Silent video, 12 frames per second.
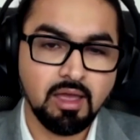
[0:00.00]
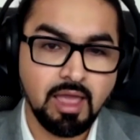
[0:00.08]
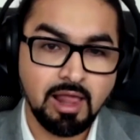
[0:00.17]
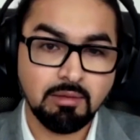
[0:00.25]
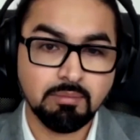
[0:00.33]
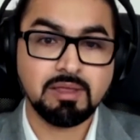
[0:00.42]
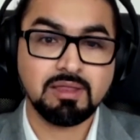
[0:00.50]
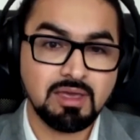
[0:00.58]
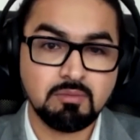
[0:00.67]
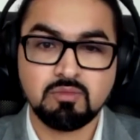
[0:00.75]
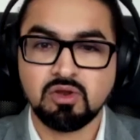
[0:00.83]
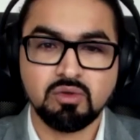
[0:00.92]
helping
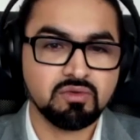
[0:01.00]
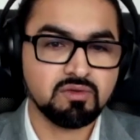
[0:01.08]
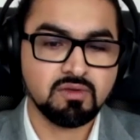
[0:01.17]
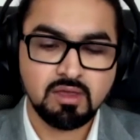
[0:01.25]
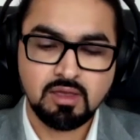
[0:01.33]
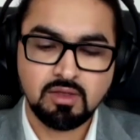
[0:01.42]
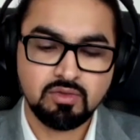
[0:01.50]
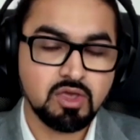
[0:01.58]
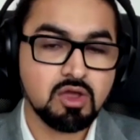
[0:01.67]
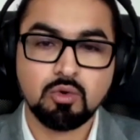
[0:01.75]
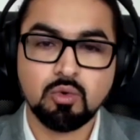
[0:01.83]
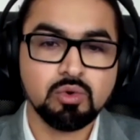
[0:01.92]
them reduce
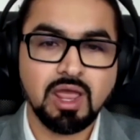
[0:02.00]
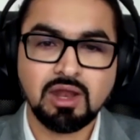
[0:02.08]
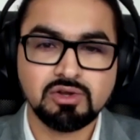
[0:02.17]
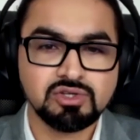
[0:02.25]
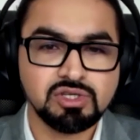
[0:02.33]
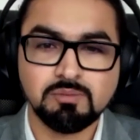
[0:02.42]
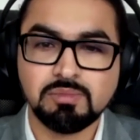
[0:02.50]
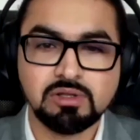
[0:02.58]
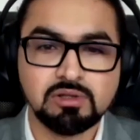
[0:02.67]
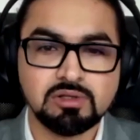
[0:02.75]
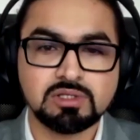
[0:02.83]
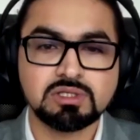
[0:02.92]
their own energy
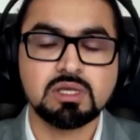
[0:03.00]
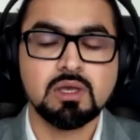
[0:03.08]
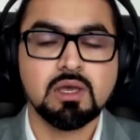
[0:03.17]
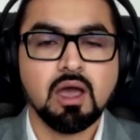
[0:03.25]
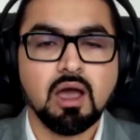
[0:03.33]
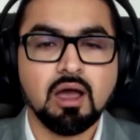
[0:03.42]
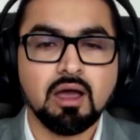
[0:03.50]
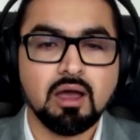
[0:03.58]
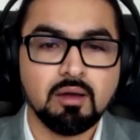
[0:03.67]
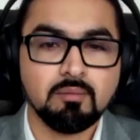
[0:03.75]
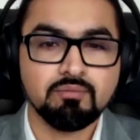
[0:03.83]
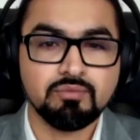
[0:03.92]
bills,
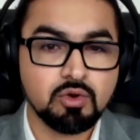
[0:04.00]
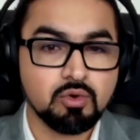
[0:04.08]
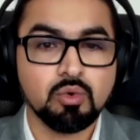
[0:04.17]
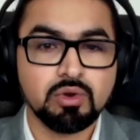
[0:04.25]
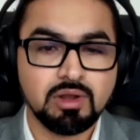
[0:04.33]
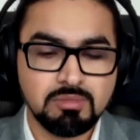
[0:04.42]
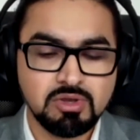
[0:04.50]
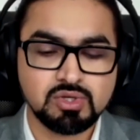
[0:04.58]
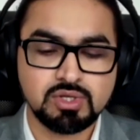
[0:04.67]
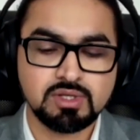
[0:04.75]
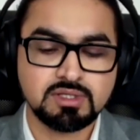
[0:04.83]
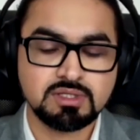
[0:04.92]
their own
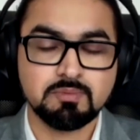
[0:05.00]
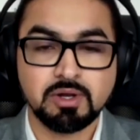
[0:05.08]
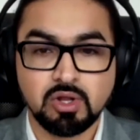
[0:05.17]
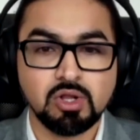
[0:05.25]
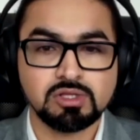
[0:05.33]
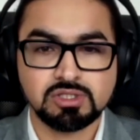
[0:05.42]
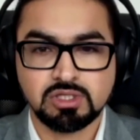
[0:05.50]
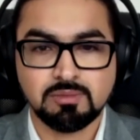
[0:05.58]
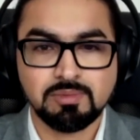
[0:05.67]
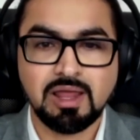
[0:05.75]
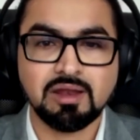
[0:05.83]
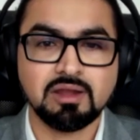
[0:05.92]
emissions, but also the
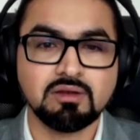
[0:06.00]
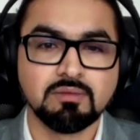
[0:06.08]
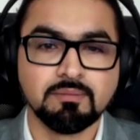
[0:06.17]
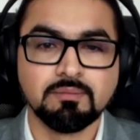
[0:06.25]
planet.